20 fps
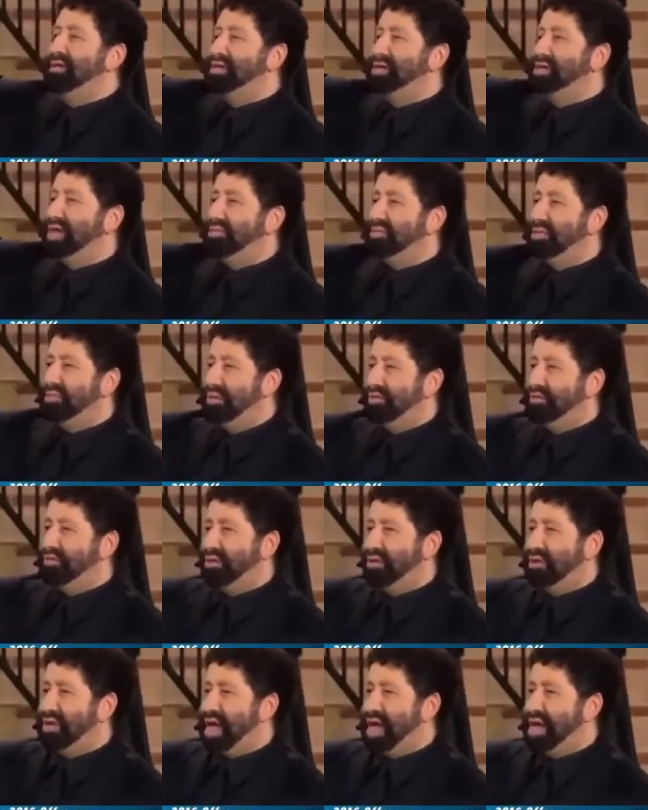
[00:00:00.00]
the summer
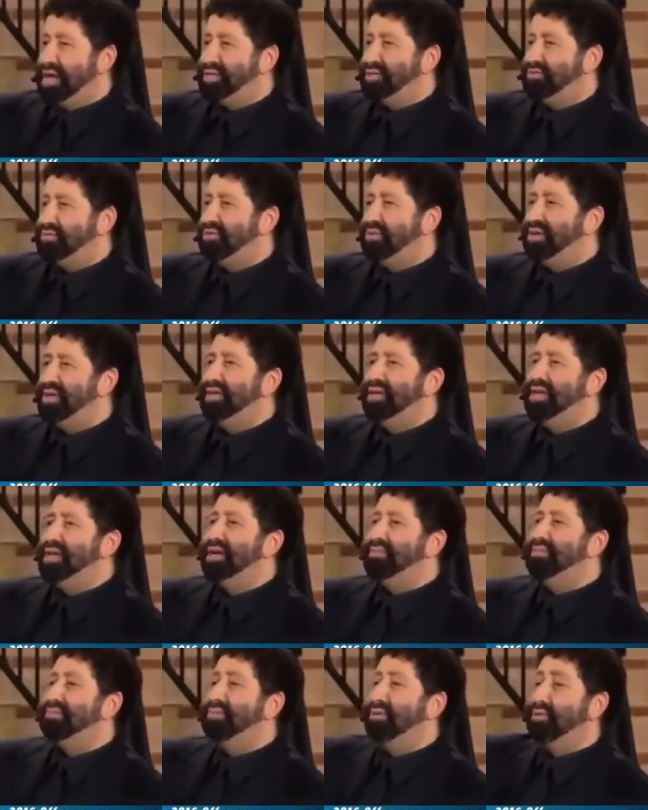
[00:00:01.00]
before last when we
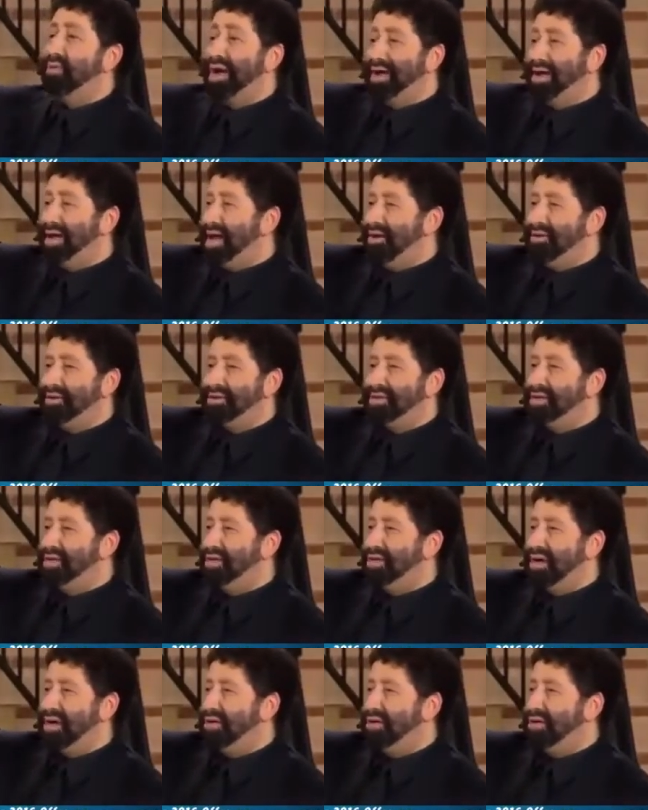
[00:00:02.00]
lit up the White House in the